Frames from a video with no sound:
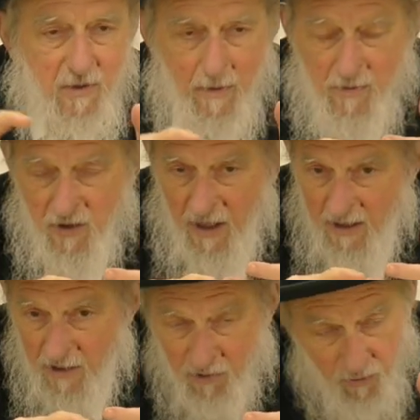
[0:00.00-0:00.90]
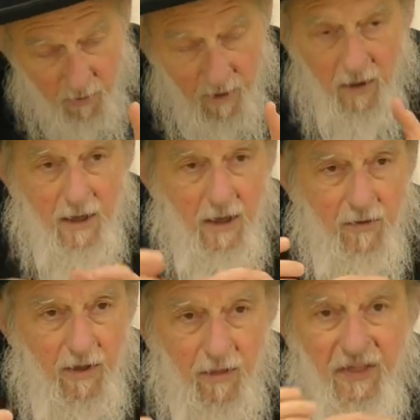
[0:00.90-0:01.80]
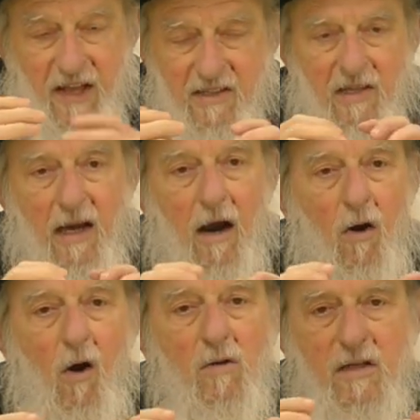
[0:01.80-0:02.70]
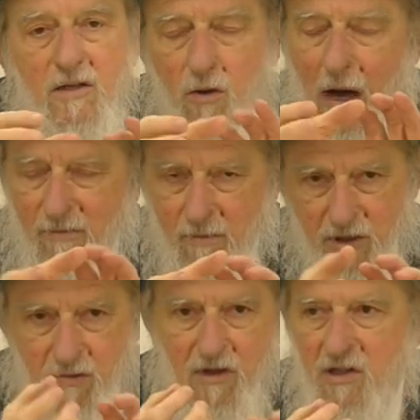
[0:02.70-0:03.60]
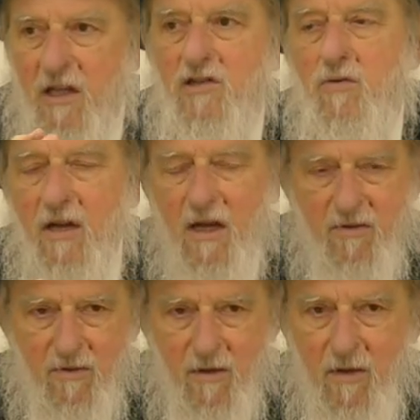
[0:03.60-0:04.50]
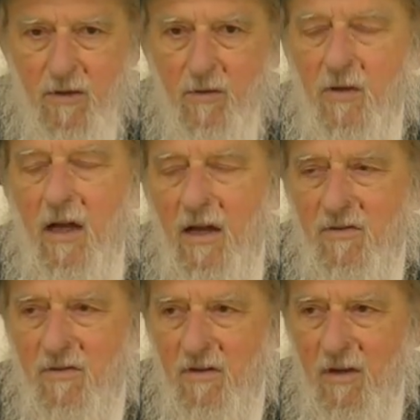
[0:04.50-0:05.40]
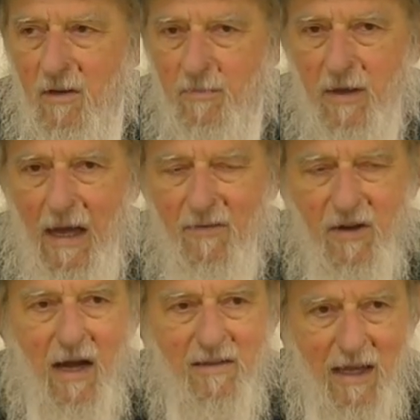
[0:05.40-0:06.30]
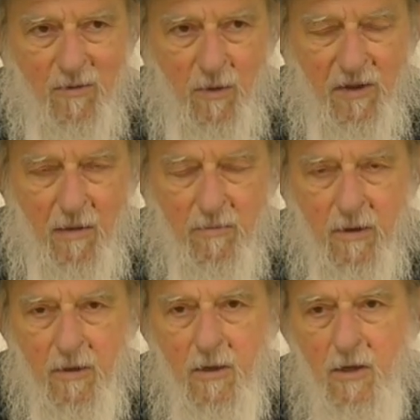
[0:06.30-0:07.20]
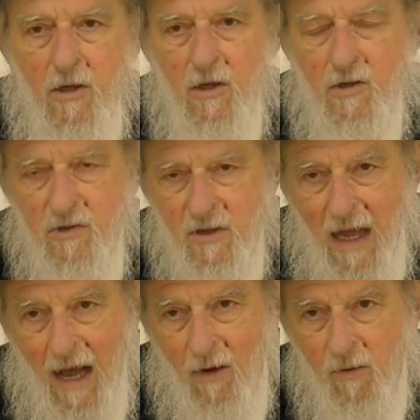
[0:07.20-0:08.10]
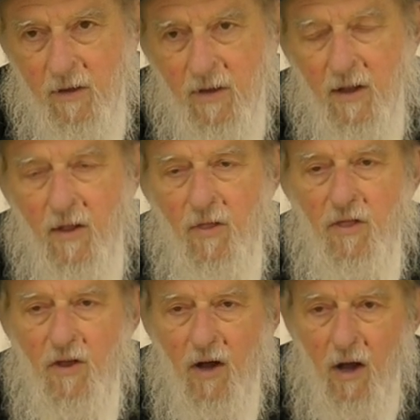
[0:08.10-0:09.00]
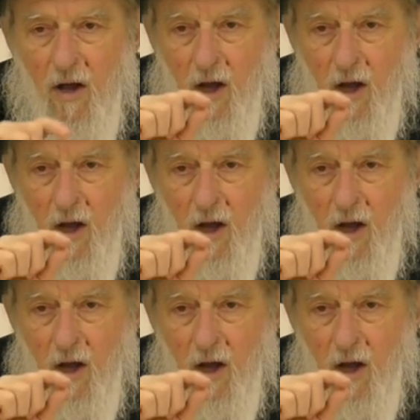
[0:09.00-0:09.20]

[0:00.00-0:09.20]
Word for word: Sometimes you can't eat truma. The things that are holy, you have a restriction that you can't, you can't uh, be, have contact with them. So now, the,